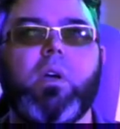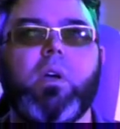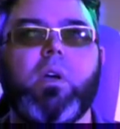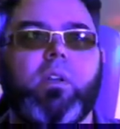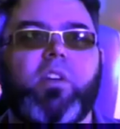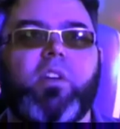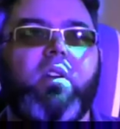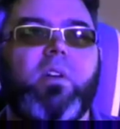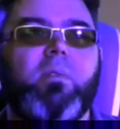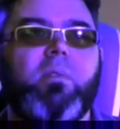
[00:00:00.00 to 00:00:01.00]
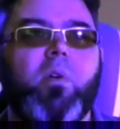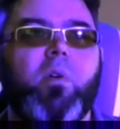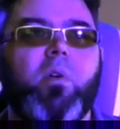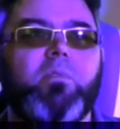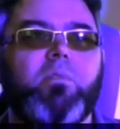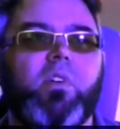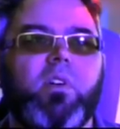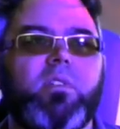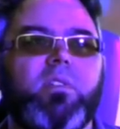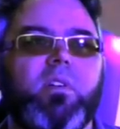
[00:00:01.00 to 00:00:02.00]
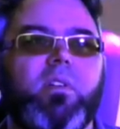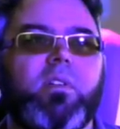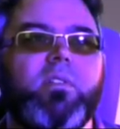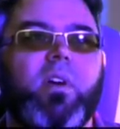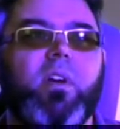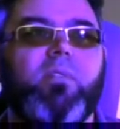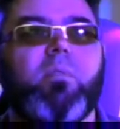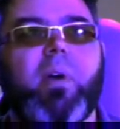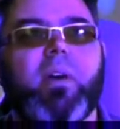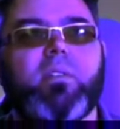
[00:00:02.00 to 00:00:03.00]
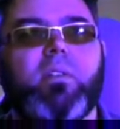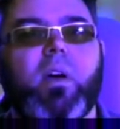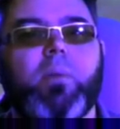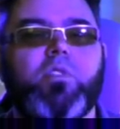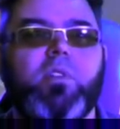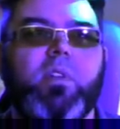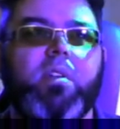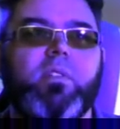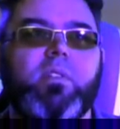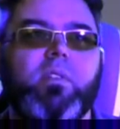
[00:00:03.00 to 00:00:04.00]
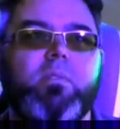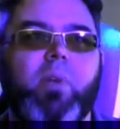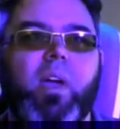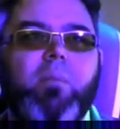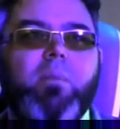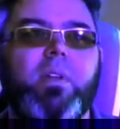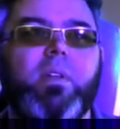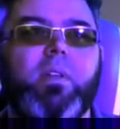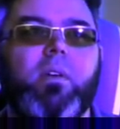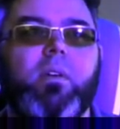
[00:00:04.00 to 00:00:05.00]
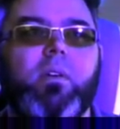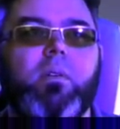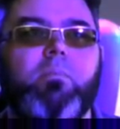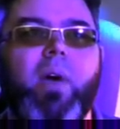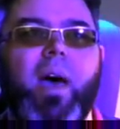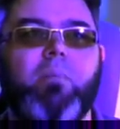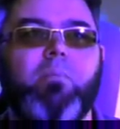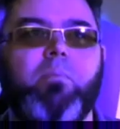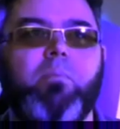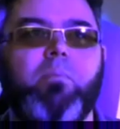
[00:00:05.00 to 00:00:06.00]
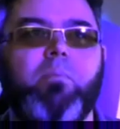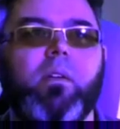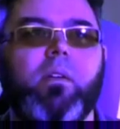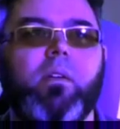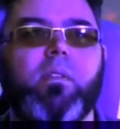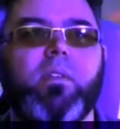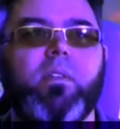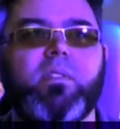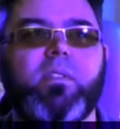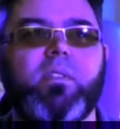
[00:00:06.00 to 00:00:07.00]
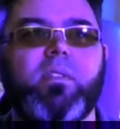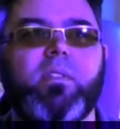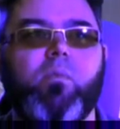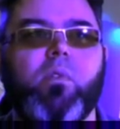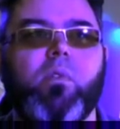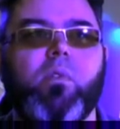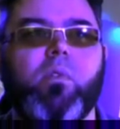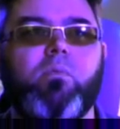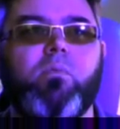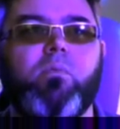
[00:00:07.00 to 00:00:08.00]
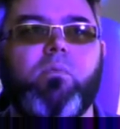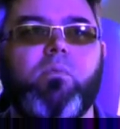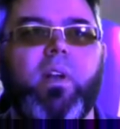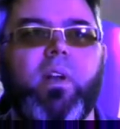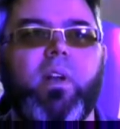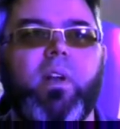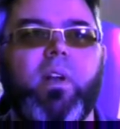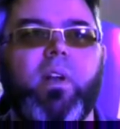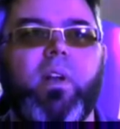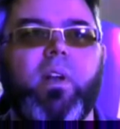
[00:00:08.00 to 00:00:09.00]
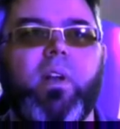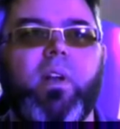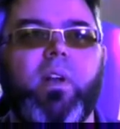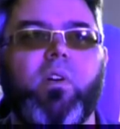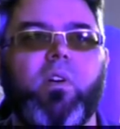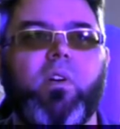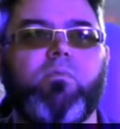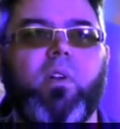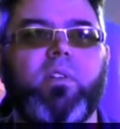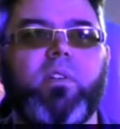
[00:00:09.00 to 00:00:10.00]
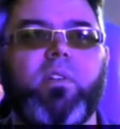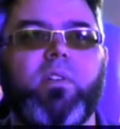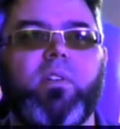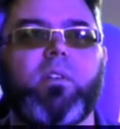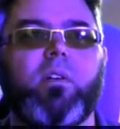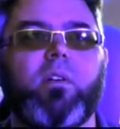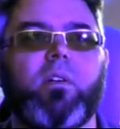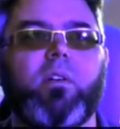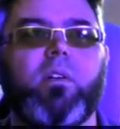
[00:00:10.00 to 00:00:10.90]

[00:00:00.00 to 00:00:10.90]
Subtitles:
Electroneum, the mobile cryptocurrency designed for mass adoption, instant payment, patent pending. This is the thing we're doing right now, is they're actually have already run tests on instant